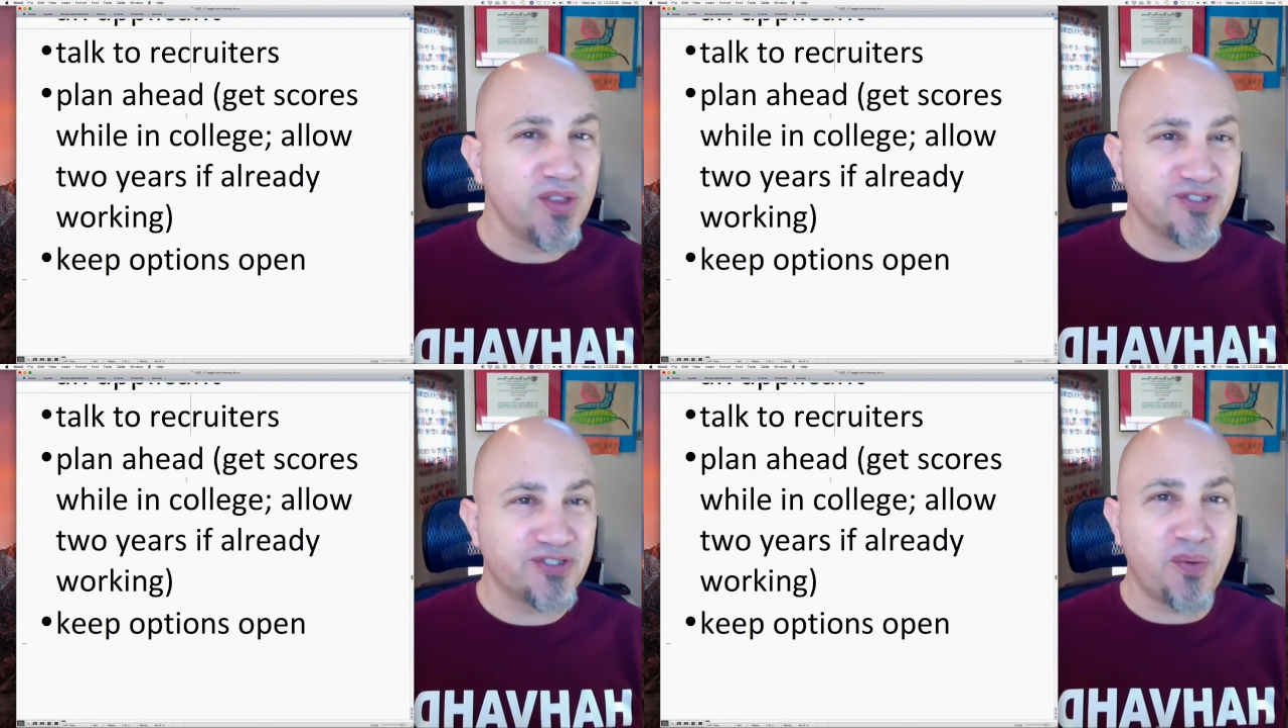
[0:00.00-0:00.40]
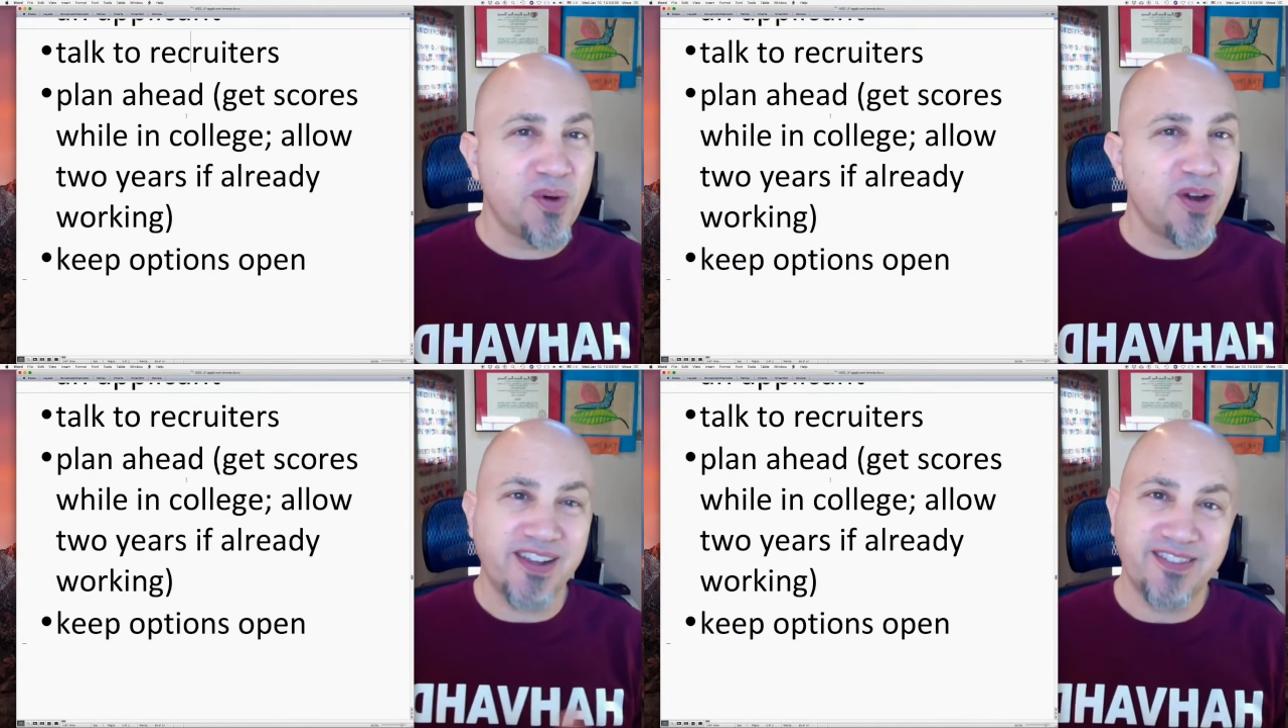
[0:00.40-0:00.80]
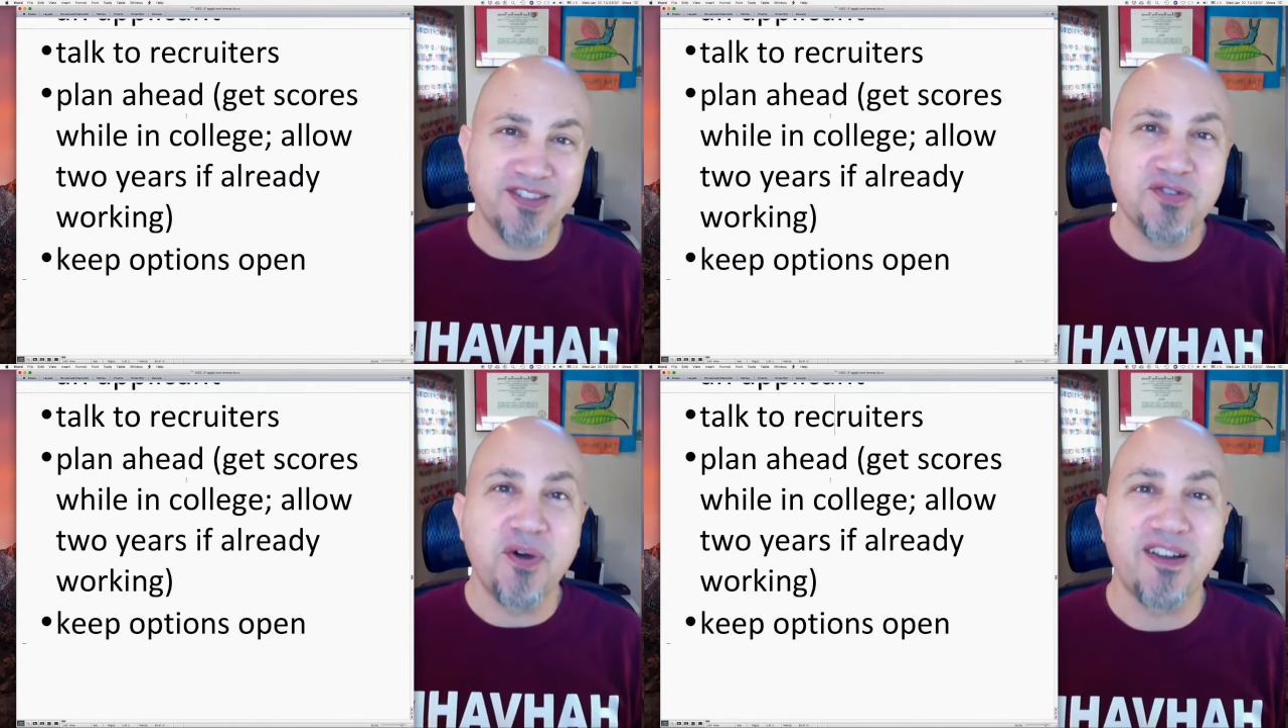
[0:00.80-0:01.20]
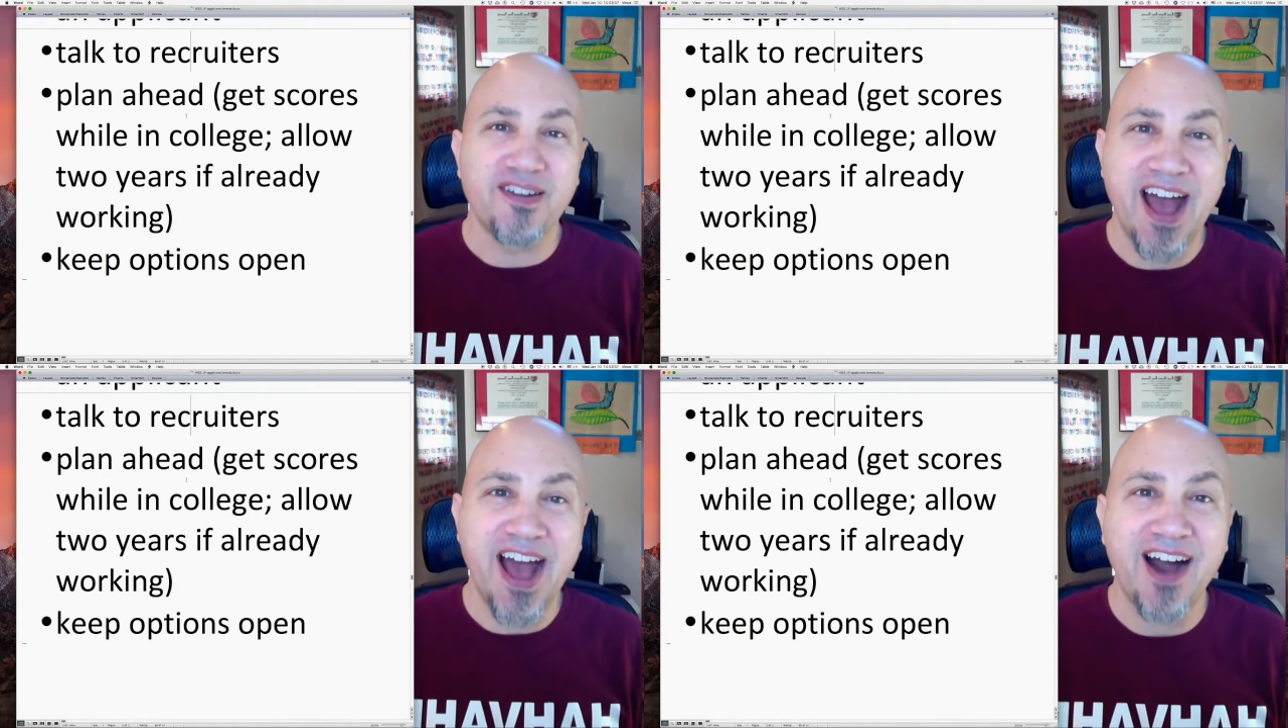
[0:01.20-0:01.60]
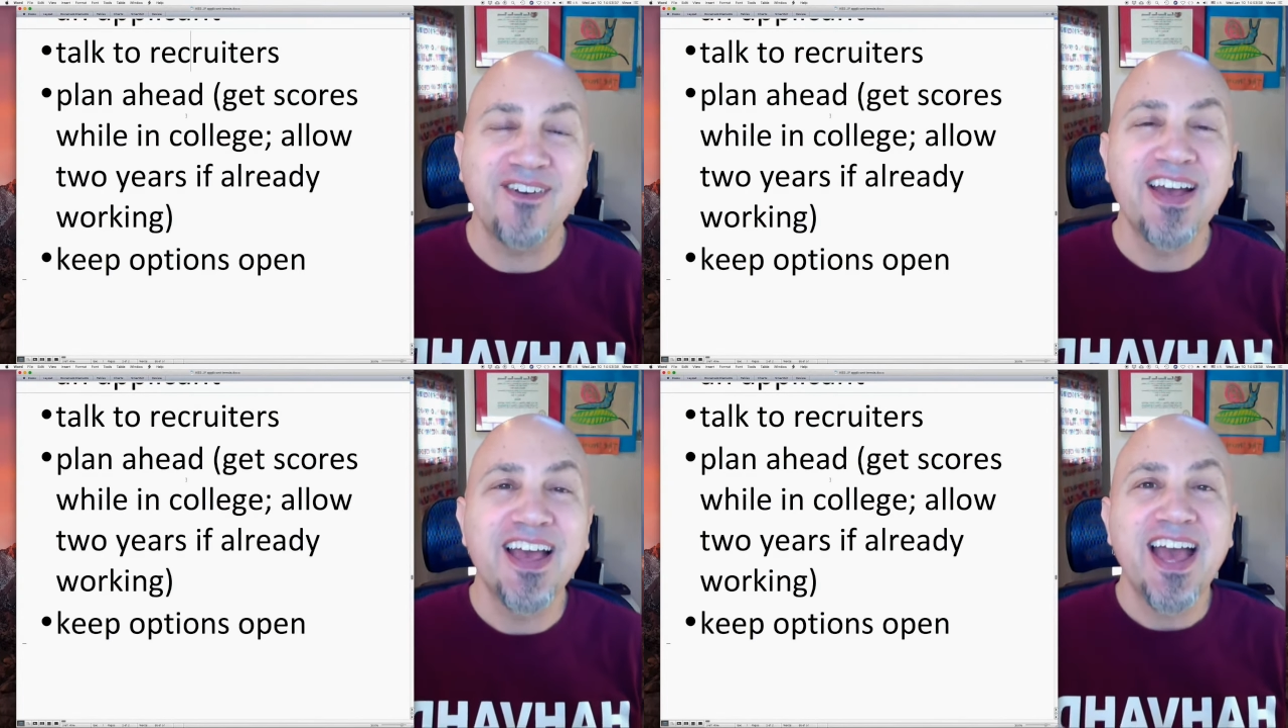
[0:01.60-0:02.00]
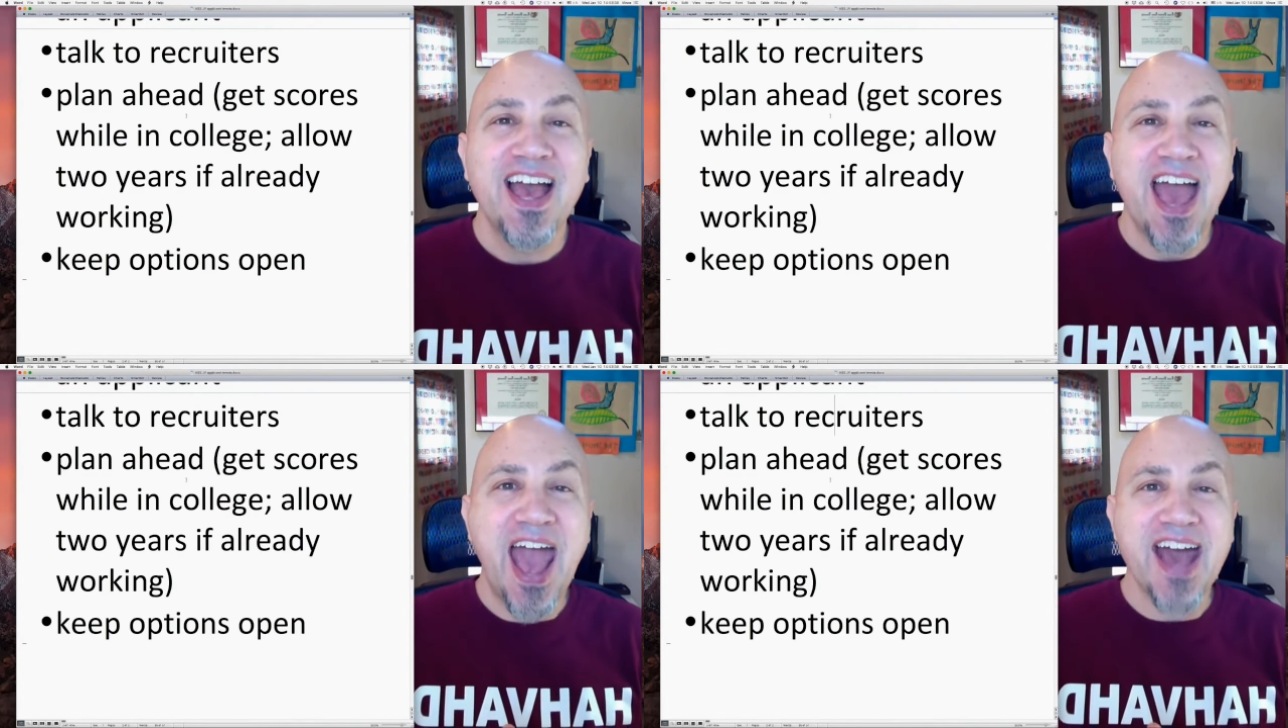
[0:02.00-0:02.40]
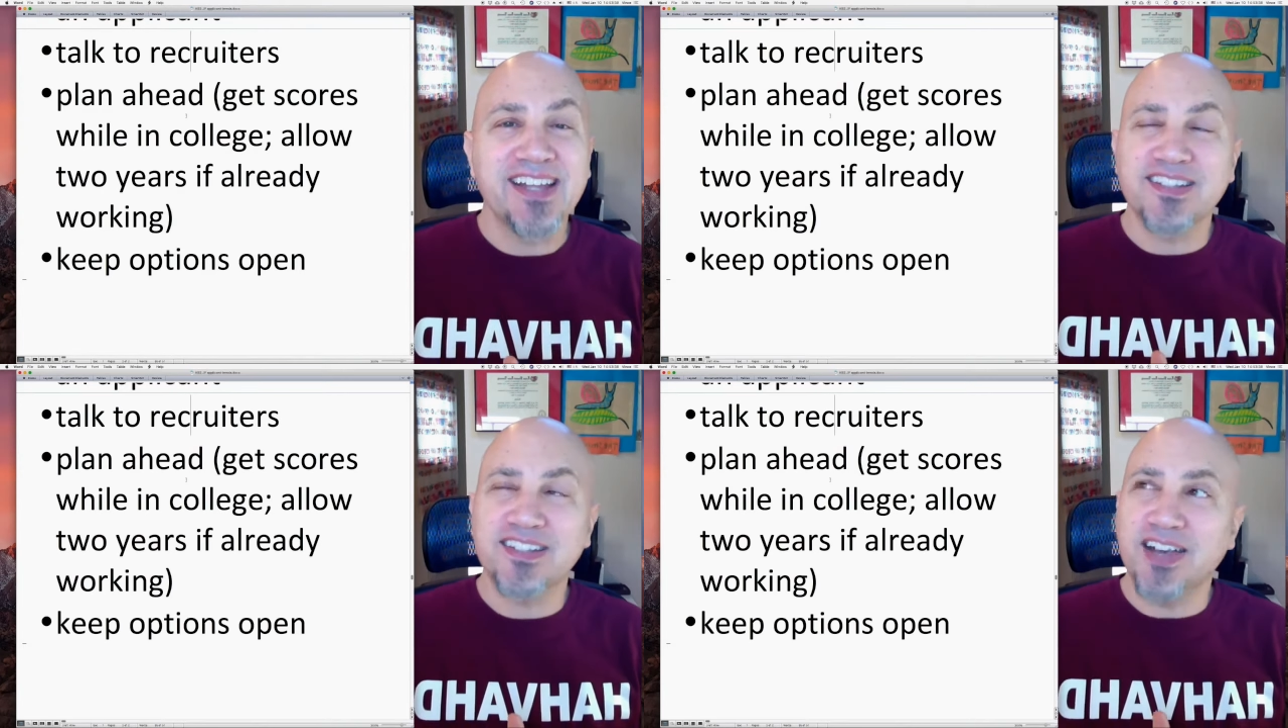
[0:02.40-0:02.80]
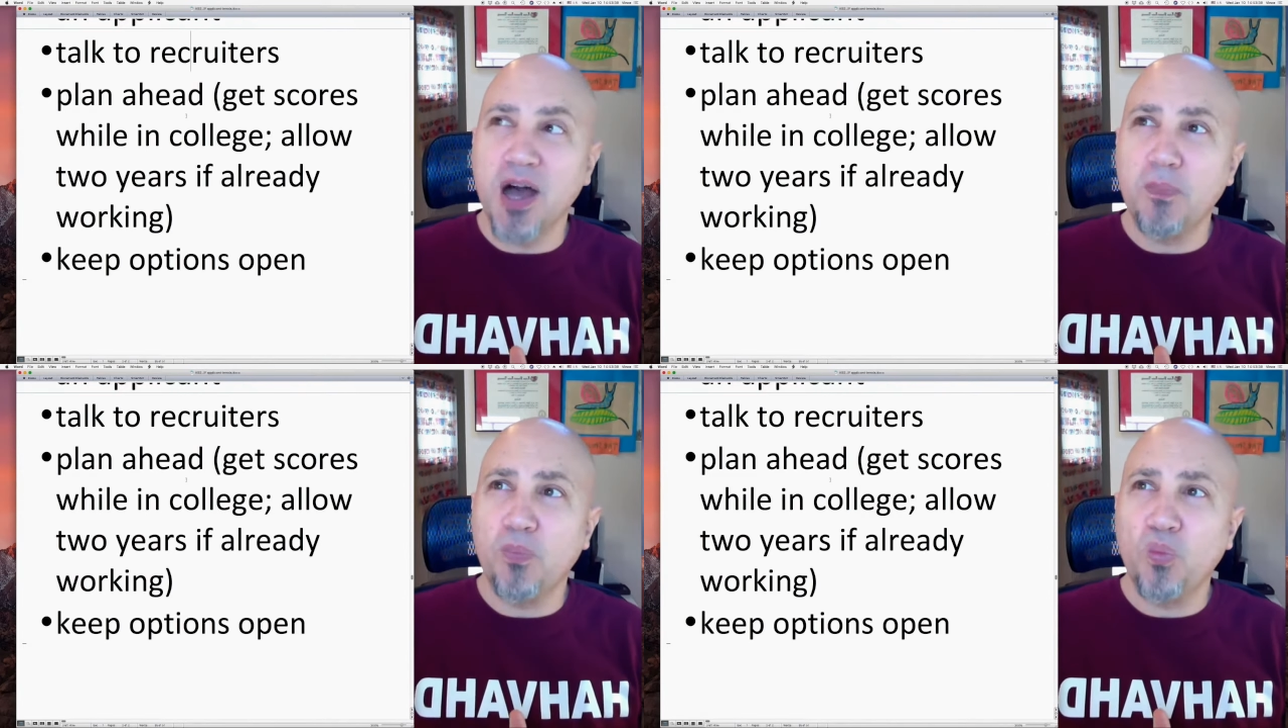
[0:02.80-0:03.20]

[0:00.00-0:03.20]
you start working than you are now. And um,